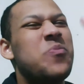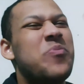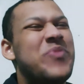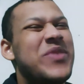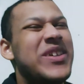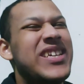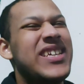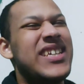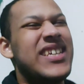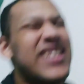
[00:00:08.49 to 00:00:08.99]

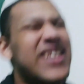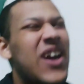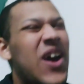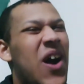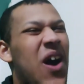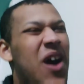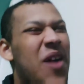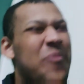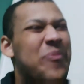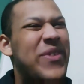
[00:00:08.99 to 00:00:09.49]
be
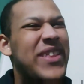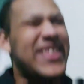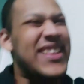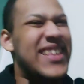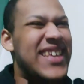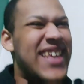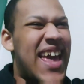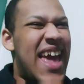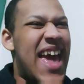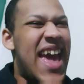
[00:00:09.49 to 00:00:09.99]
up in
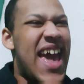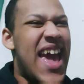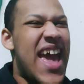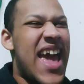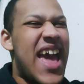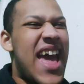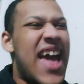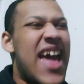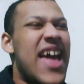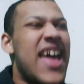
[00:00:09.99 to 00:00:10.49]
the
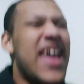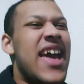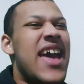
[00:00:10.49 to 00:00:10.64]
air,